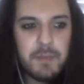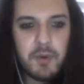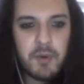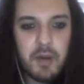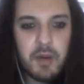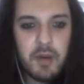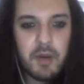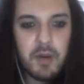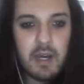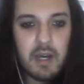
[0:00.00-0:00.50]
of
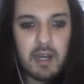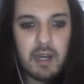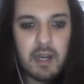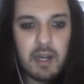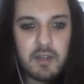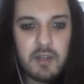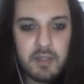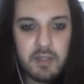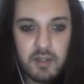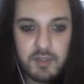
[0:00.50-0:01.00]
people
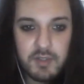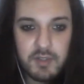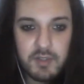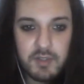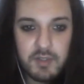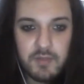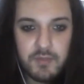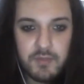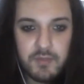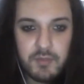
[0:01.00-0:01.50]
are looking. A
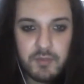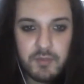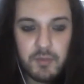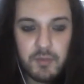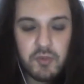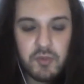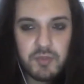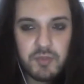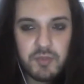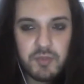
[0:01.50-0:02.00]
lot of
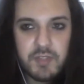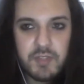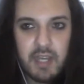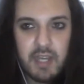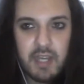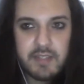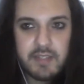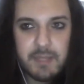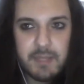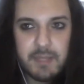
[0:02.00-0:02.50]
small
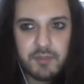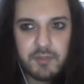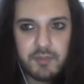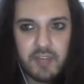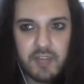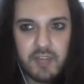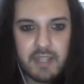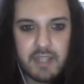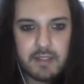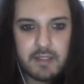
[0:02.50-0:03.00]

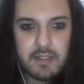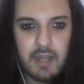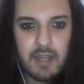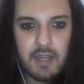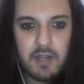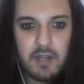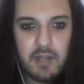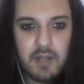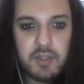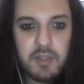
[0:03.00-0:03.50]
startups, right,
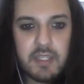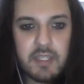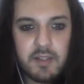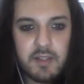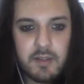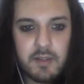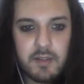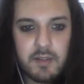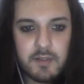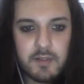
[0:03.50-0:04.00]
are
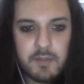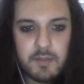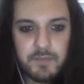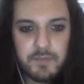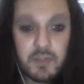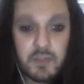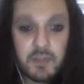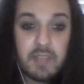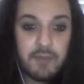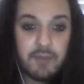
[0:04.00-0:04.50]
looking at,
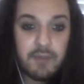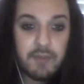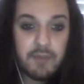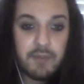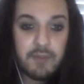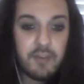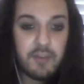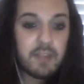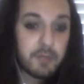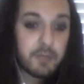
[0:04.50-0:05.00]
because I
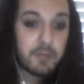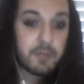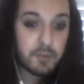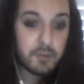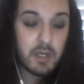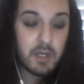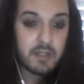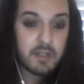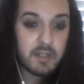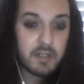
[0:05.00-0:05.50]
have friends
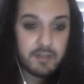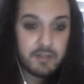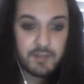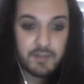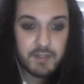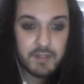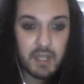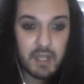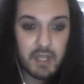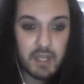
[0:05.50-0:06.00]
which work at
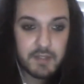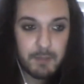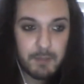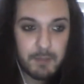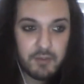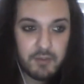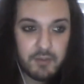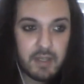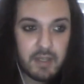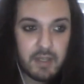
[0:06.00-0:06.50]
different
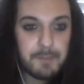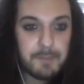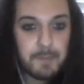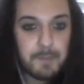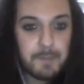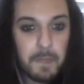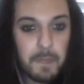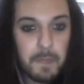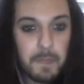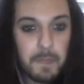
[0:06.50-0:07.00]
startups, right,